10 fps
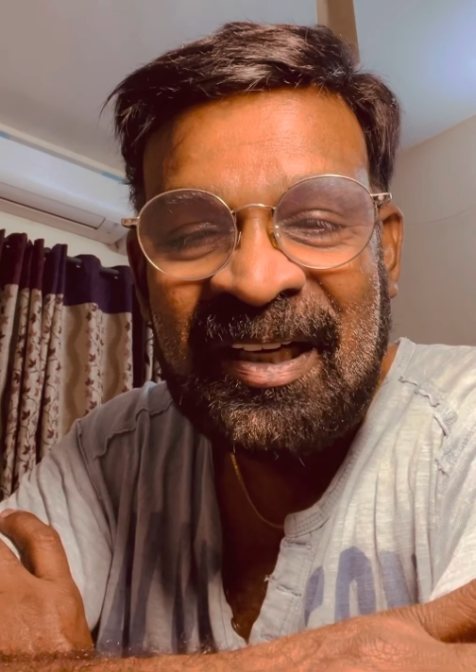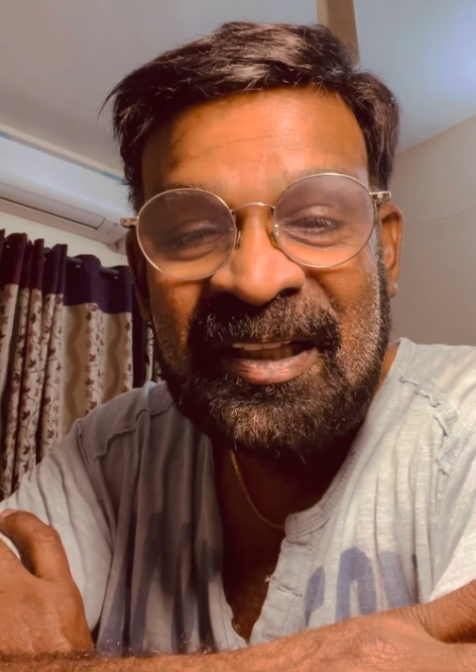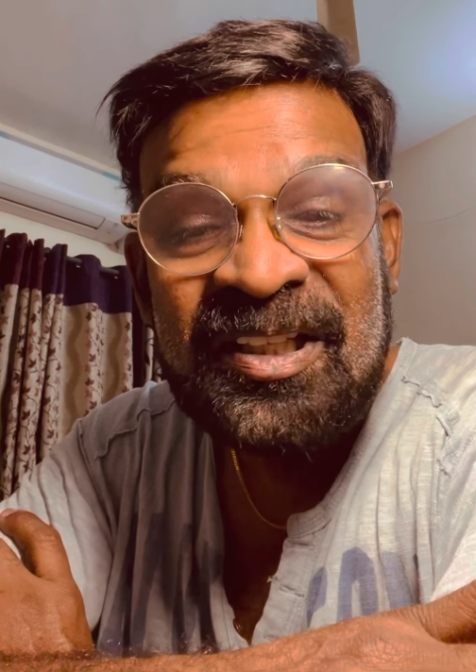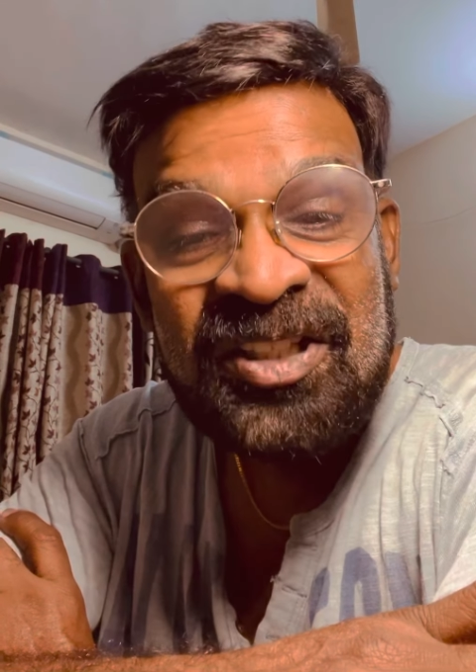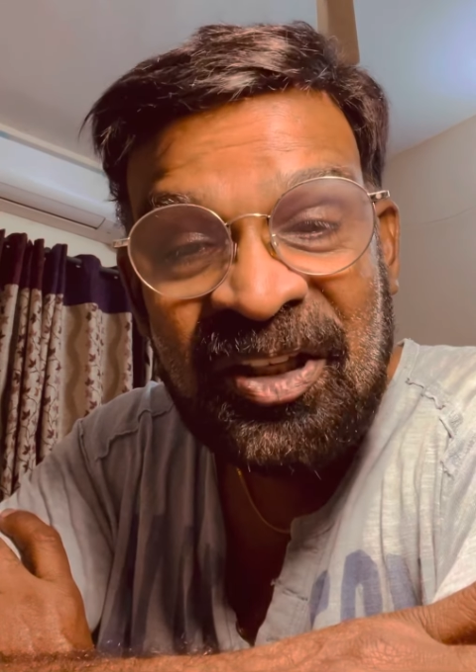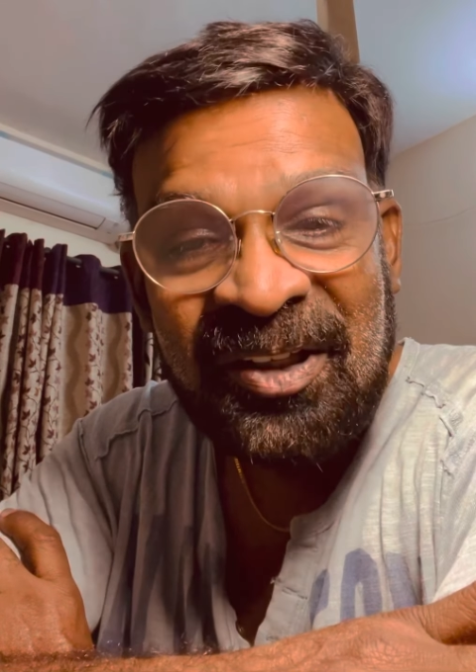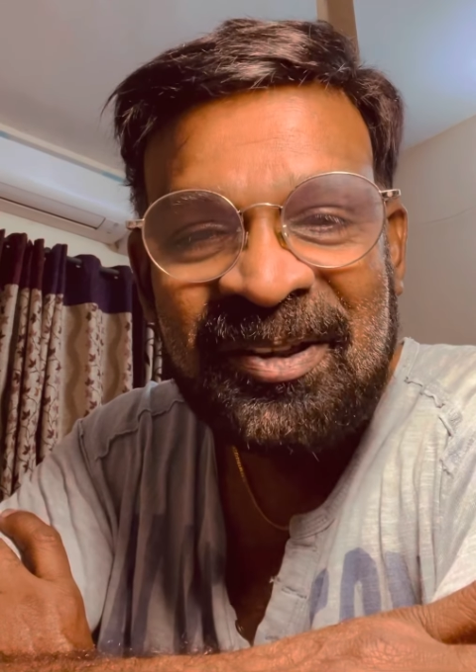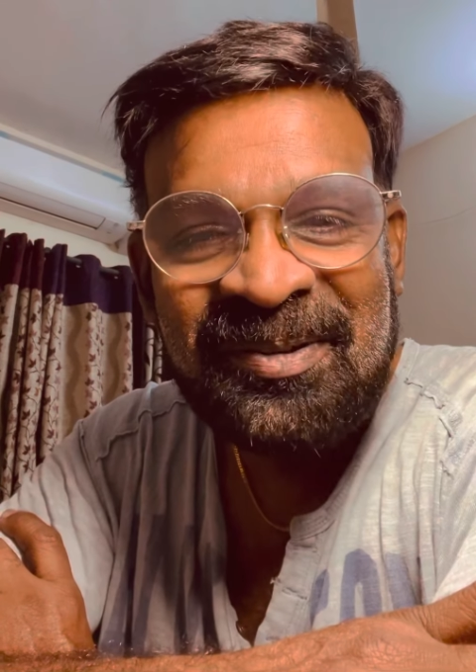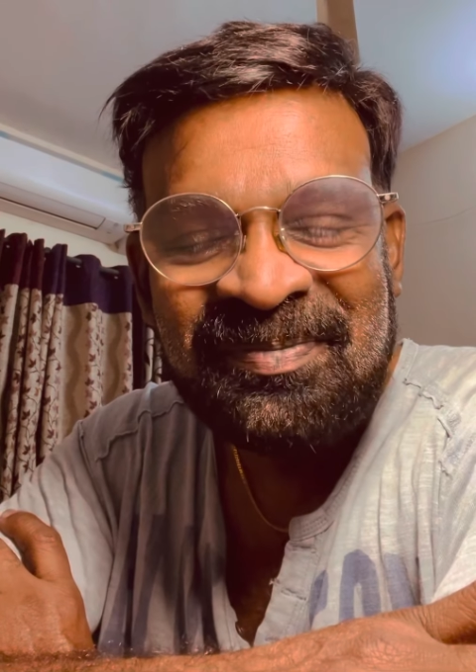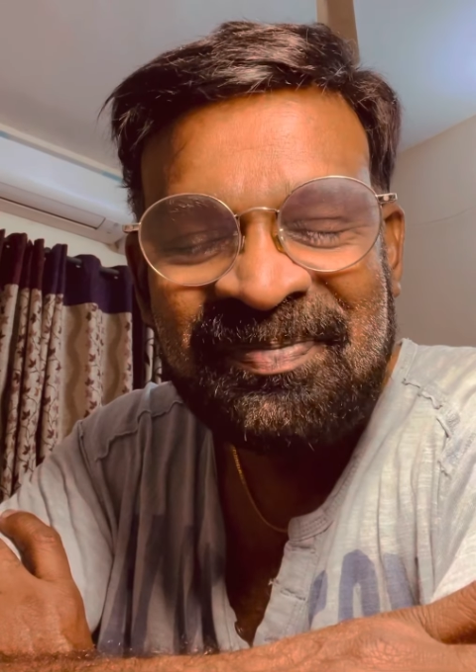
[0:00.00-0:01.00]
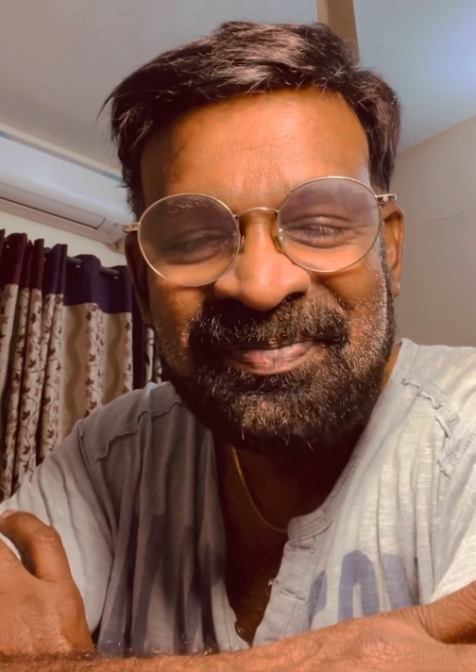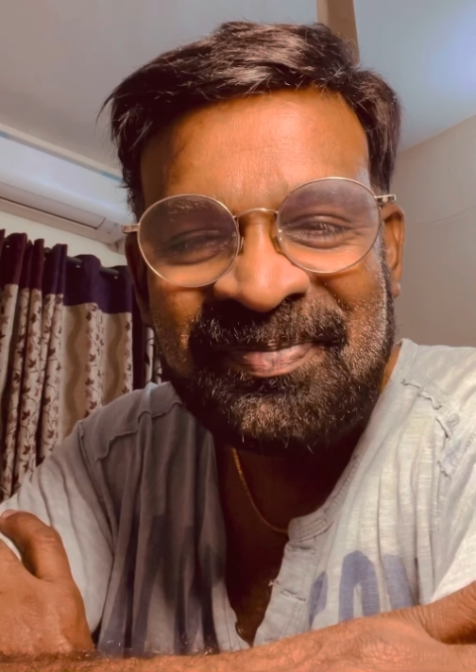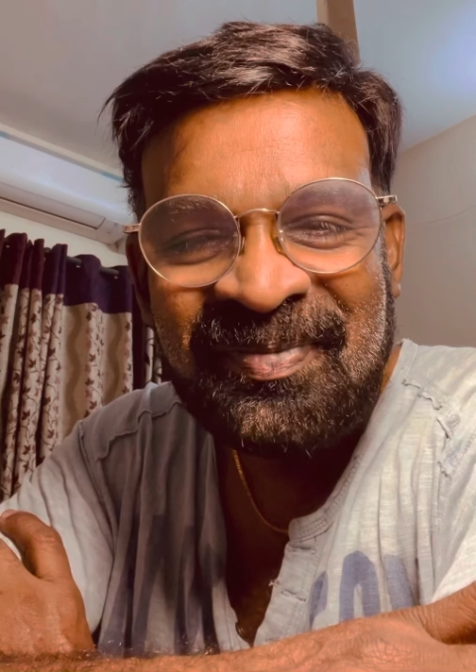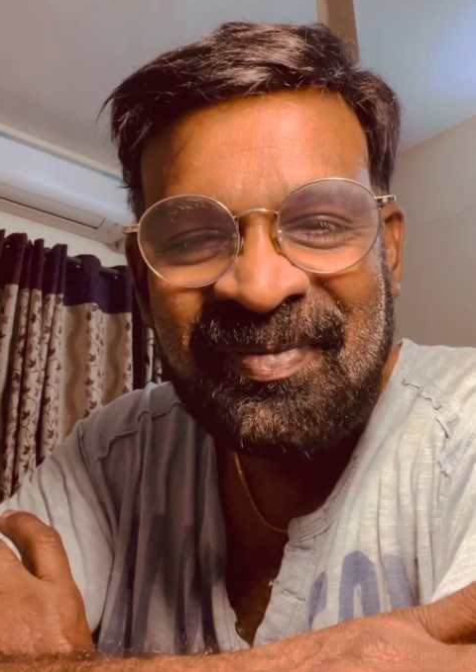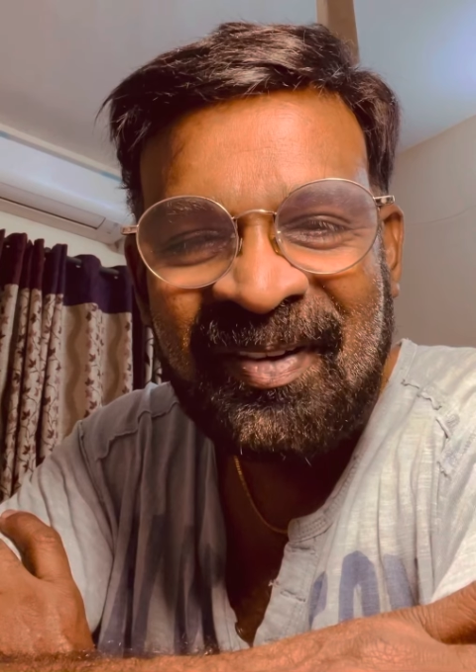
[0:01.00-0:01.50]
This year,
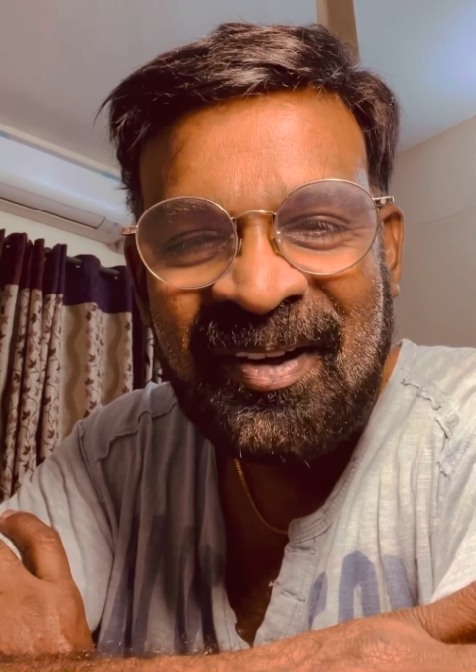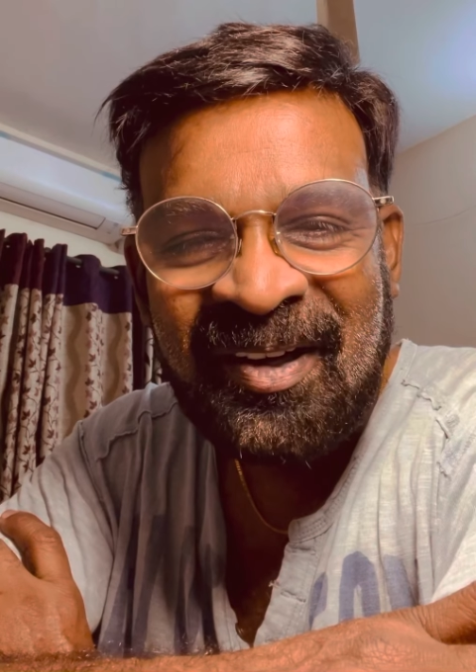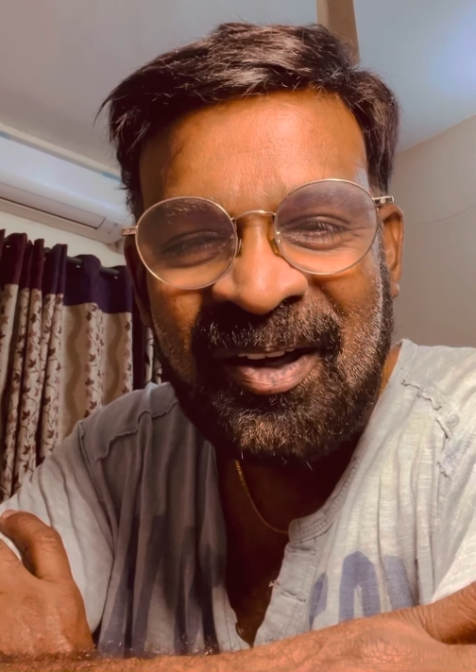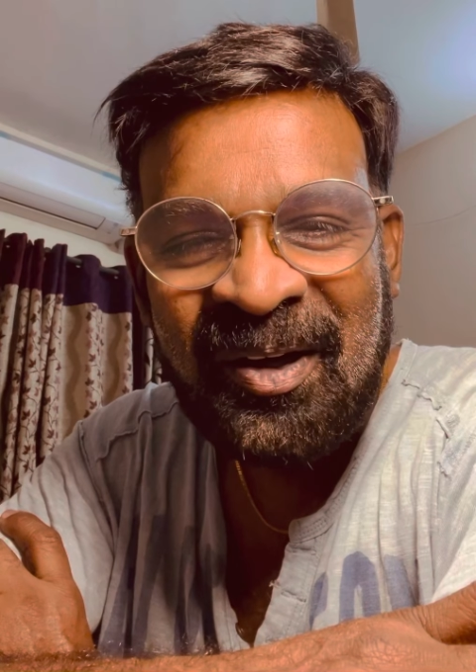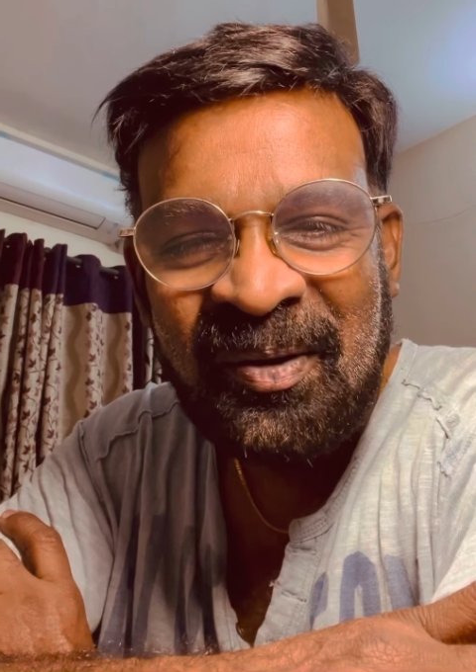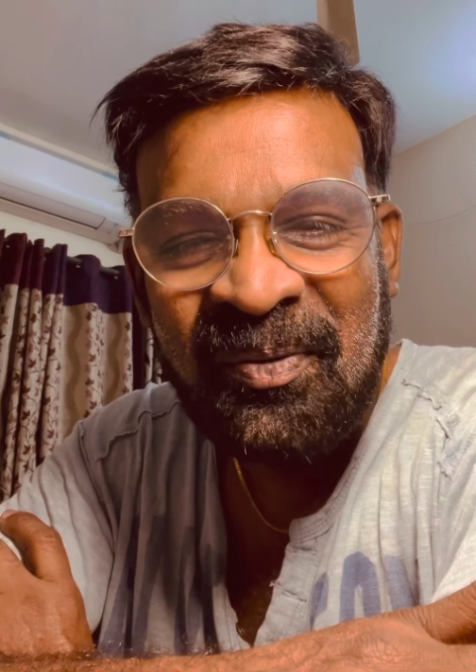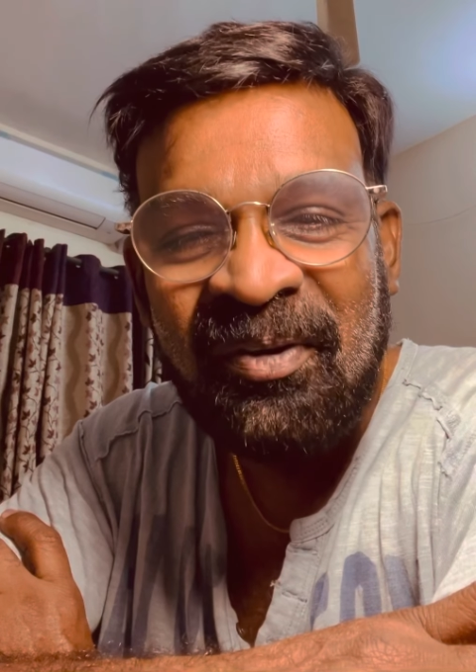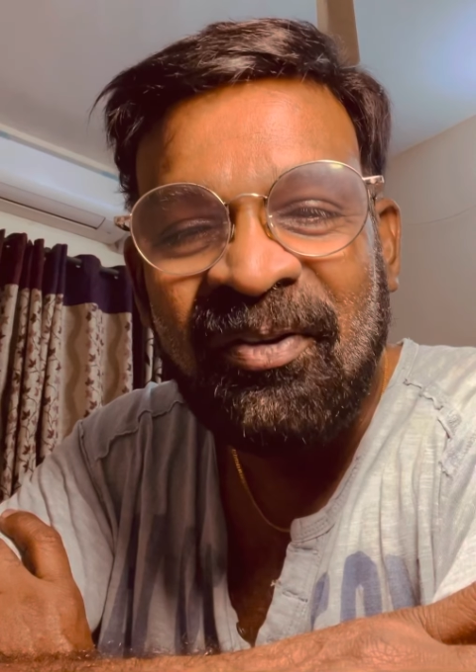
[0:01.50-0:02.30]
we